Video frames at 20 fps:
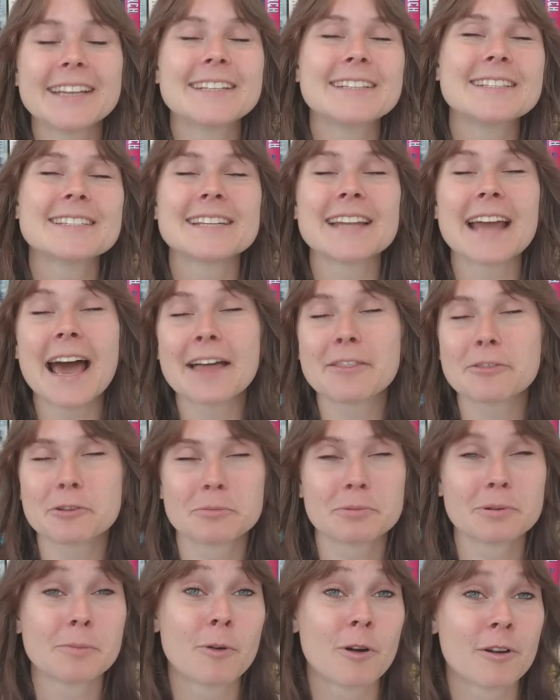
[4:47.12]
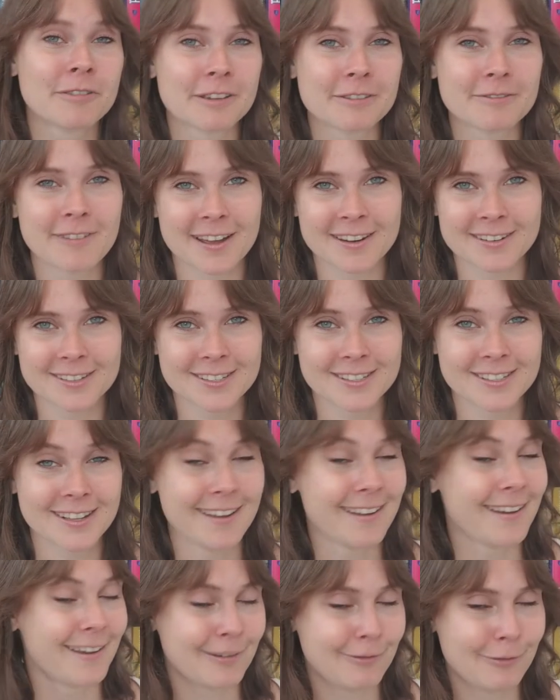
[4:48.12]
It is an anthropomorphic
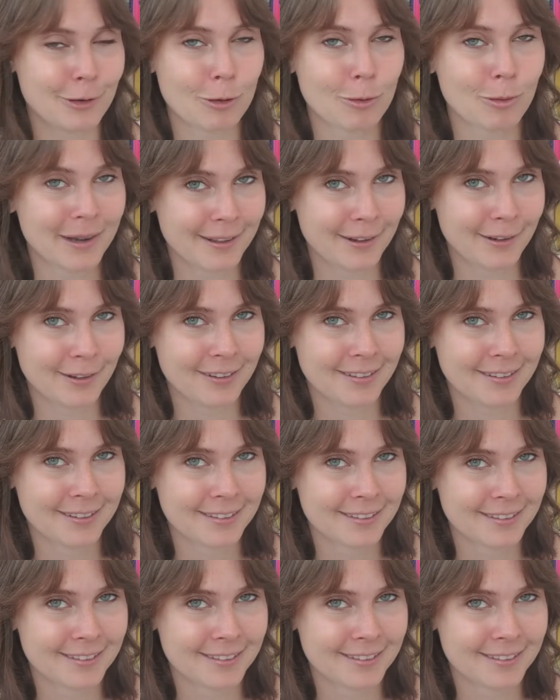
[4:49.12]
fantasy, if you will.